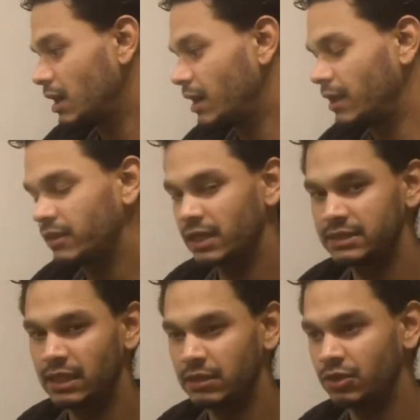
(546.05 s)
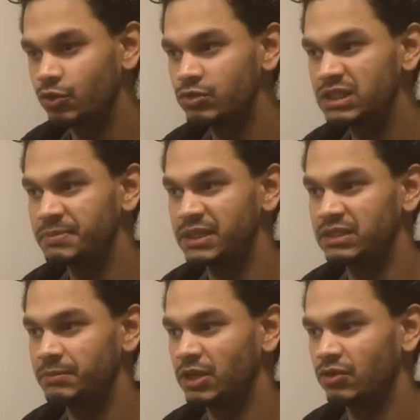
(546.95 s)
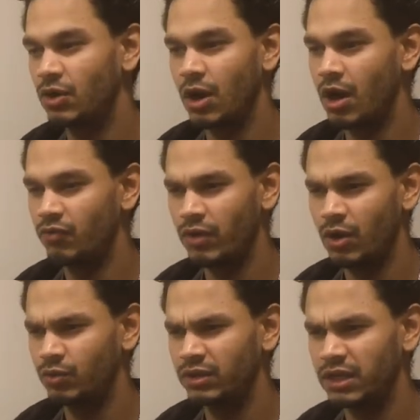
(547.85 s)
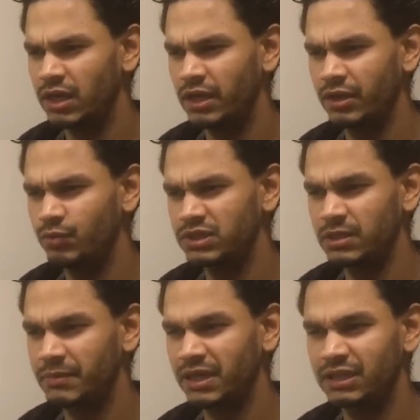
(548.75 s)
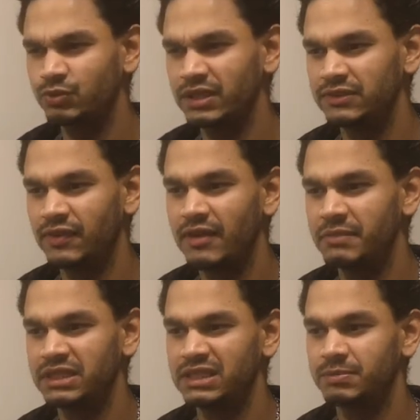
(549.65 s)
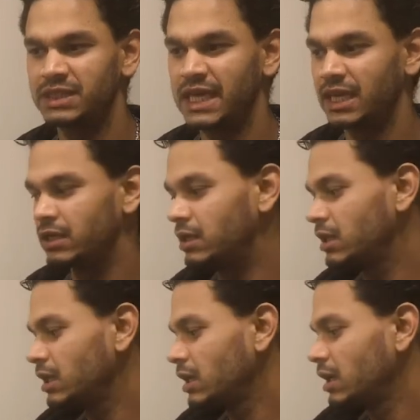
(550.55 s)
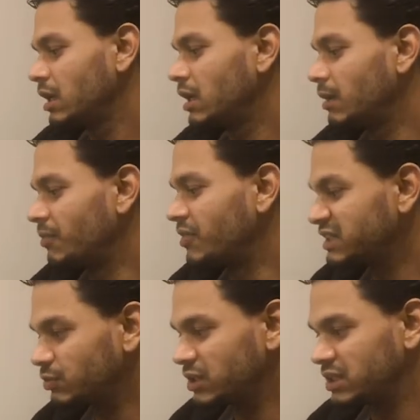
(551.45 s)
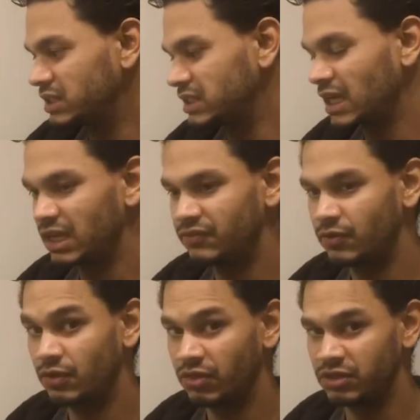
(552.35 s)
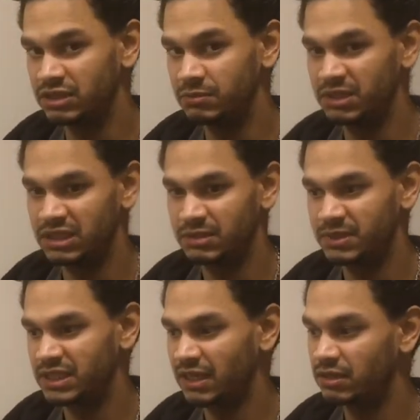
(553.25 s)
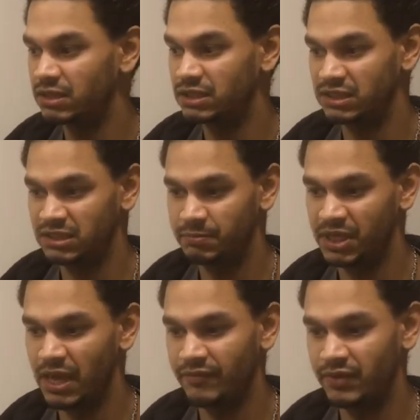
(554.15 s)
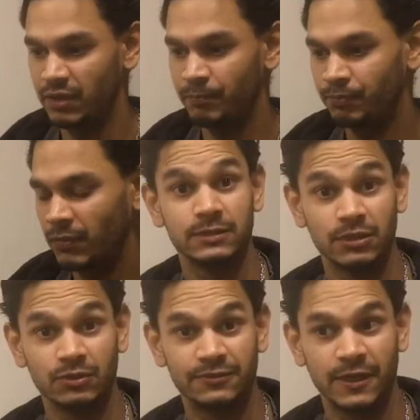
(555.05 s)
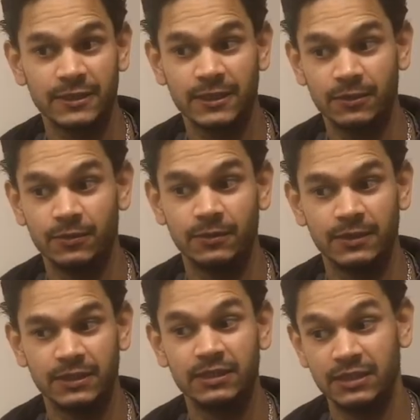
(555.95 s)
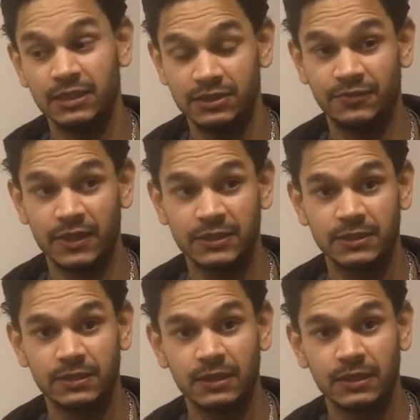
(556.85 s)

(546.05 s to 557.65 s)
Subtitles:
And I think I set the cruise speed to be around, it was something like 25 meters per second. This one is designed for around 30 meters per second because it's a bit heavier. Sounds fast, I know. It is fast.